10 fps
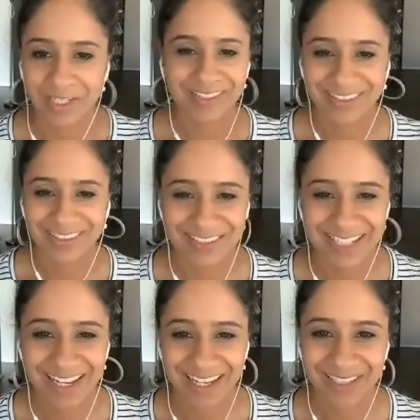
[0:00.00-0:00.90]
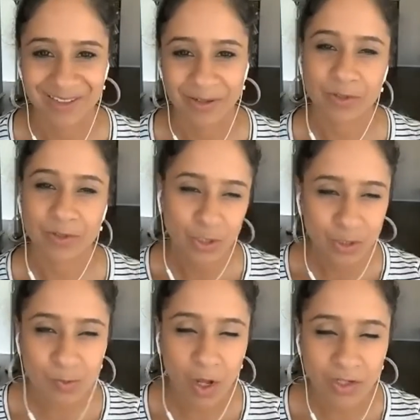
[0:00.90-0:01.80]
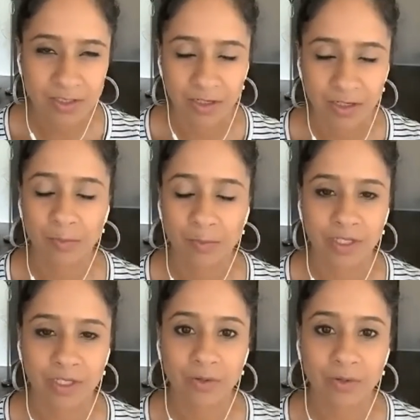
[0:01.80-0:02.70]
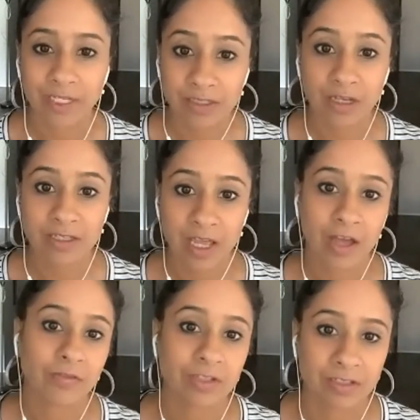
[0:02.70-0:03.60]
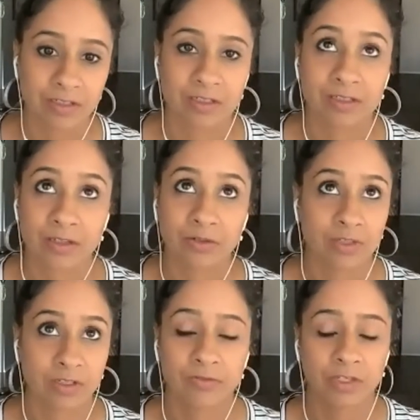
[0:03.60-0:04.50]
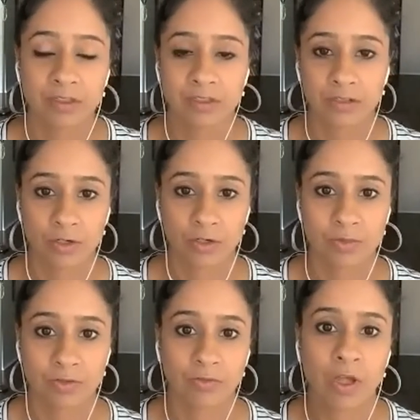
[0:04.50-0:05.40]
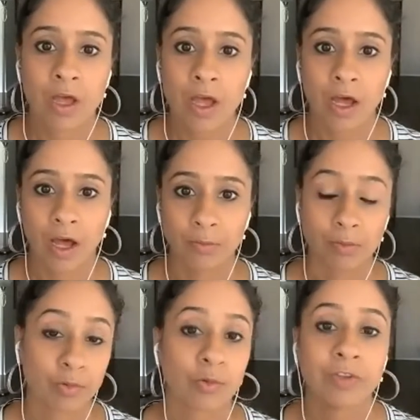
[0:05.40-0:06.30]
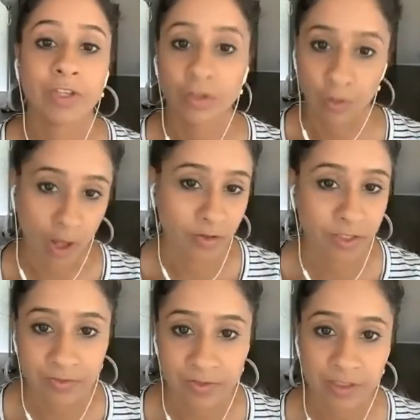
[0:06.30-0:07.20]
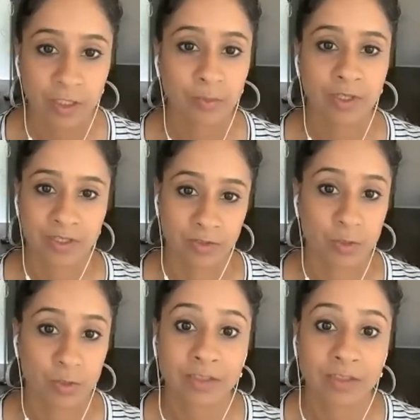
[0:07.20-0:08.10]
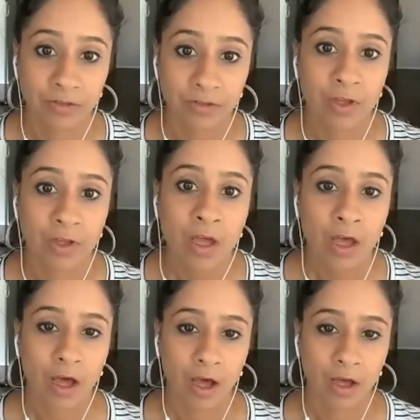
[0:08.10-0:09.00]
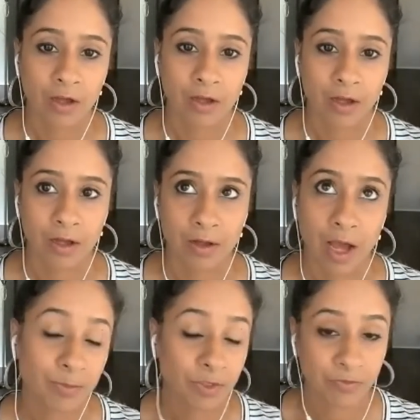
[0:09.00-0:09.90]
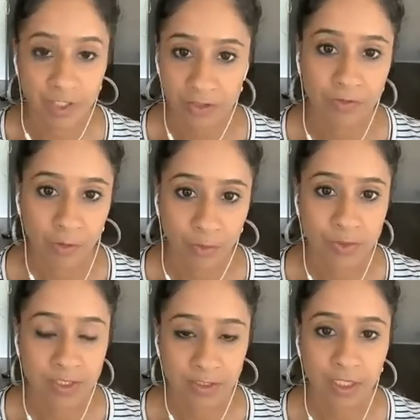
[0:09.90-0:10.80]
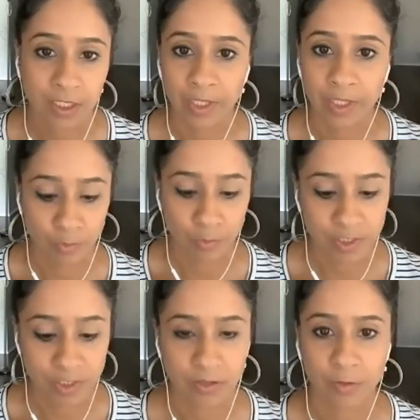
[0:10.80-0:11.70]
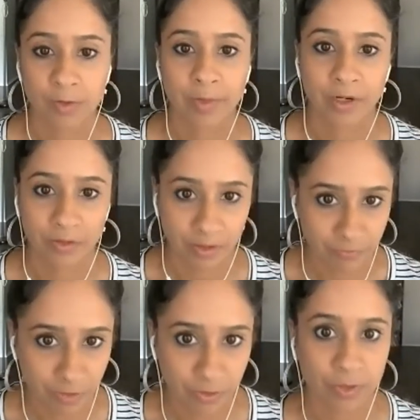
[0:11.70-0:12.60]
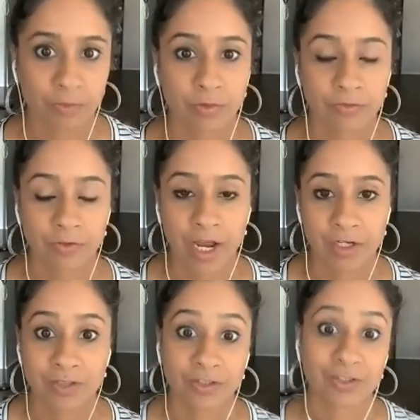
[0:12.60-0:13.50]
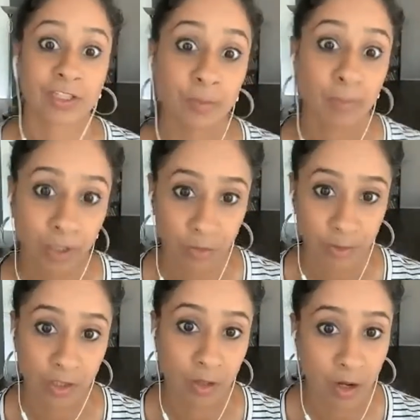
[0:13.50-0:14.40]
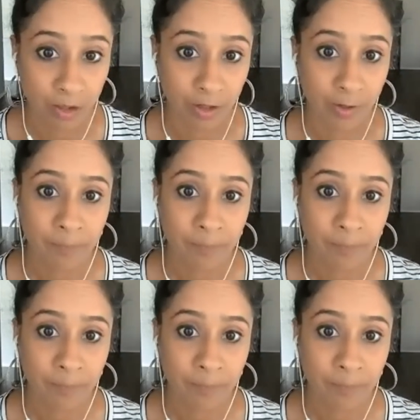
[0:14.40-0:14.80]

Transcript: the other day you know it was a small study but you know it does have a statistical significance in terms of um, improving the quality of sleep and the subjective uh, uh, observation of their own sleep, like mood is a little bit better, they feel a bit refreshed, they're sleeping a little bit longer.